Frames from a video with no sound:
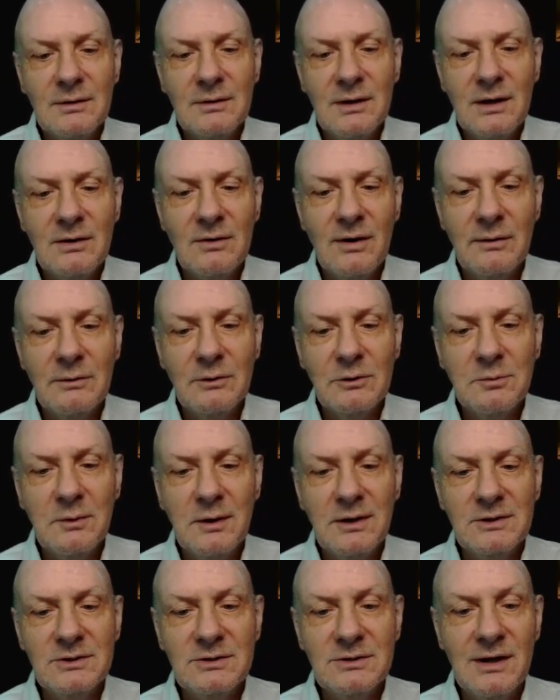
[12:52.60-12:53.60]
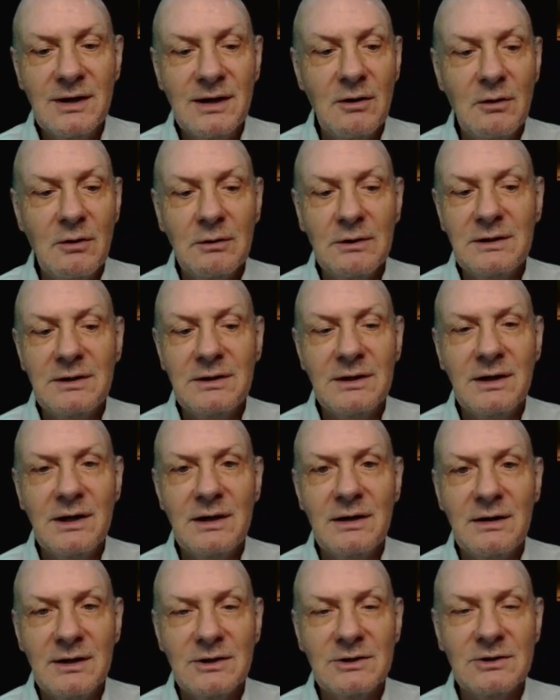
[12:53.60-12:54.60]
And Lie responds, not only did I
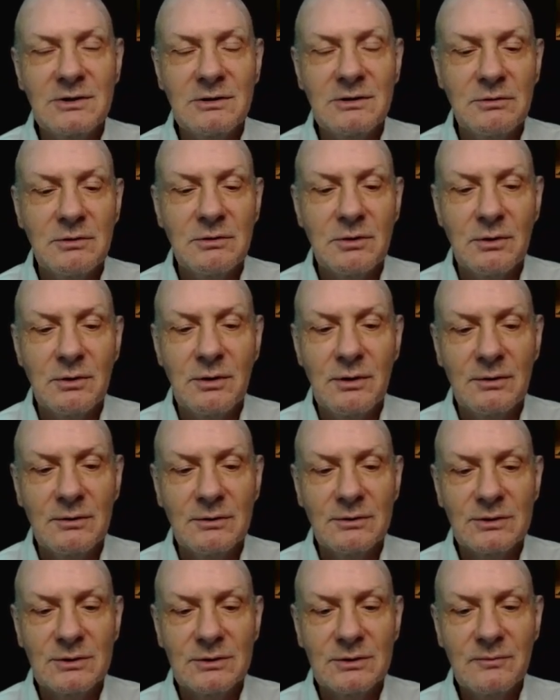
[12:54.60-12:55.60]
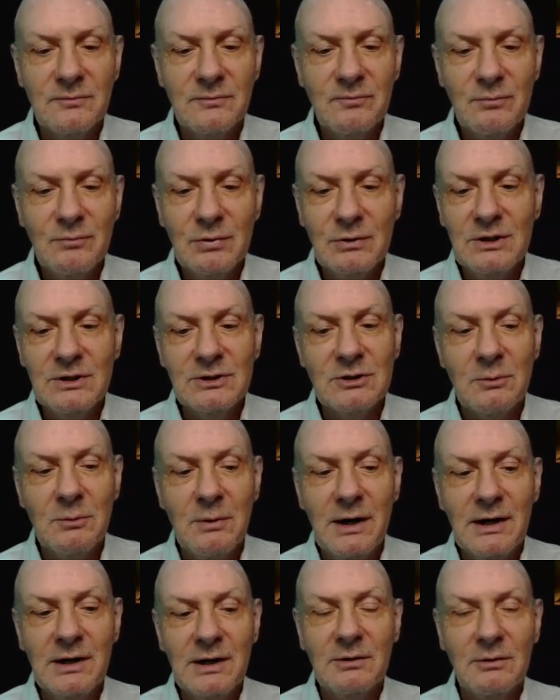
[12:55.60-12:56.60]
not steal your clothes, but these are
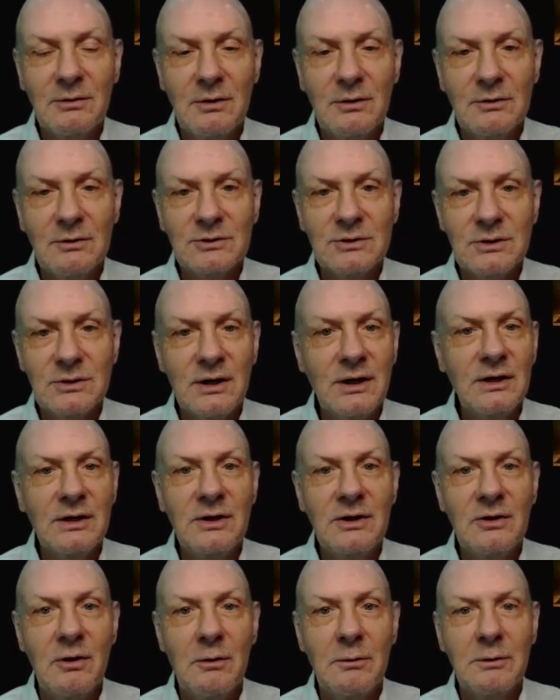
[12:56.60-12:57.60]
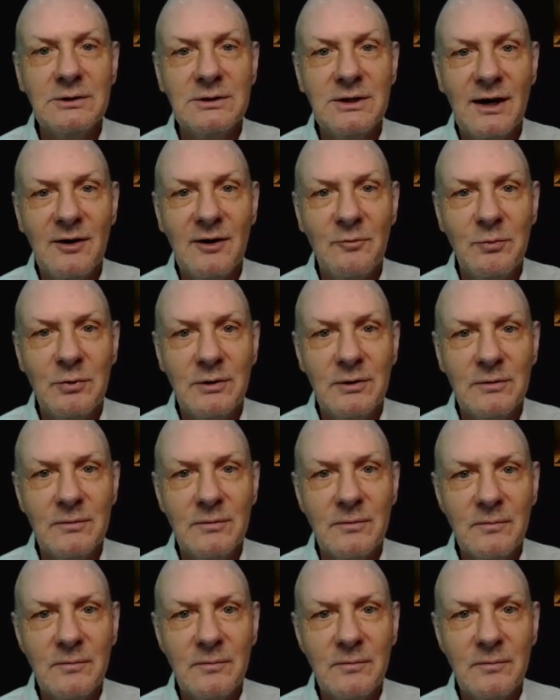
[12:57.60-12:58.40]
my clothes, and they always have been.